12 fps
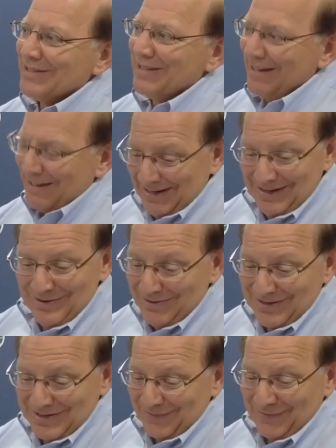Mm. He knew
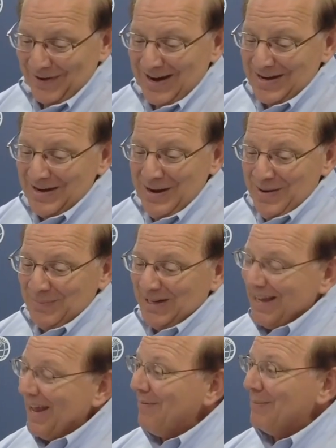he was afraid, but
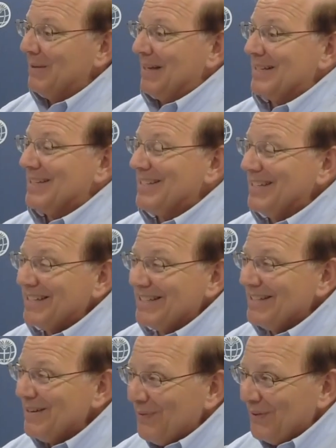he gave him like
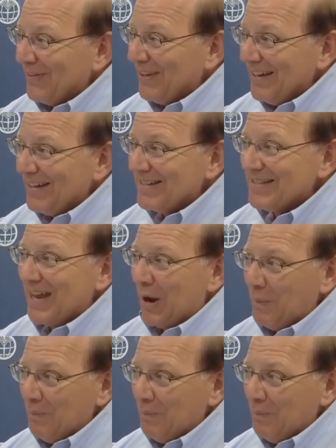six different things to yeah.